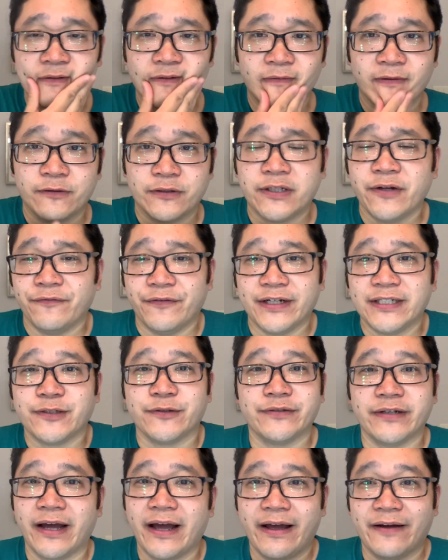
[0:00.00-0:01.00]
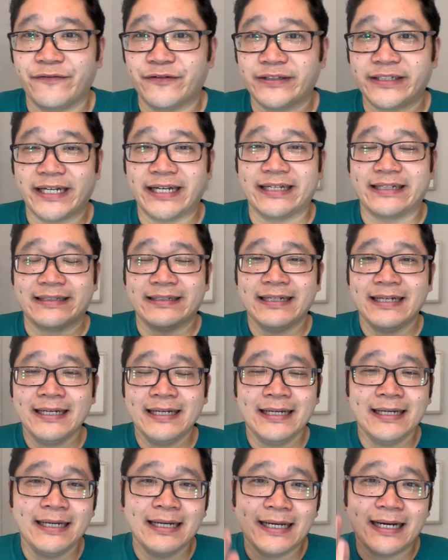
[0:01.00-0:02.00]
Those of us who've ever taken
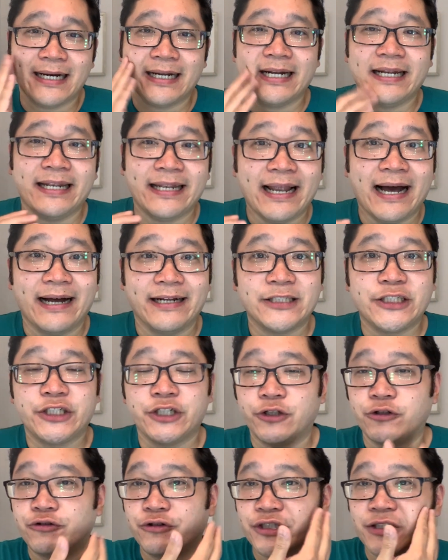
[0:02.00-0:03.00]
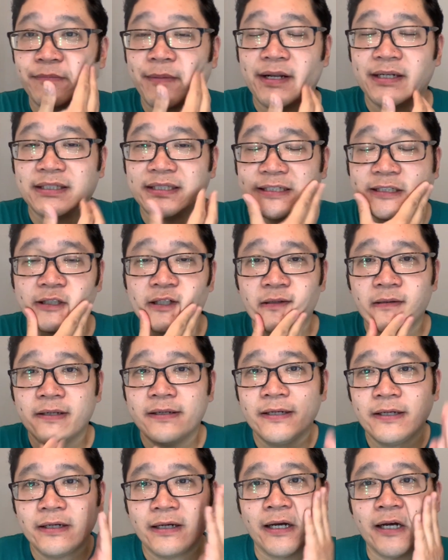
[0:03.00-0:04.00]
non-children's medicine
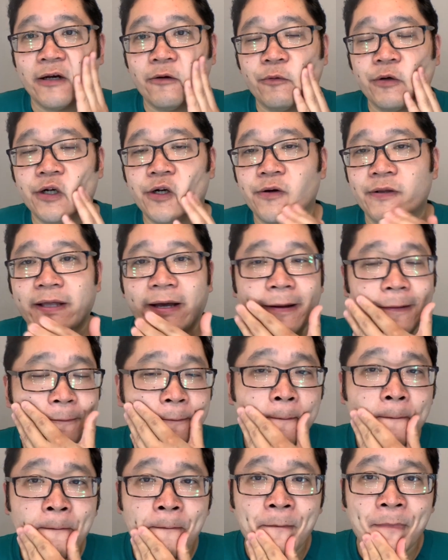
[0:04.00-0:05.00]
would know that.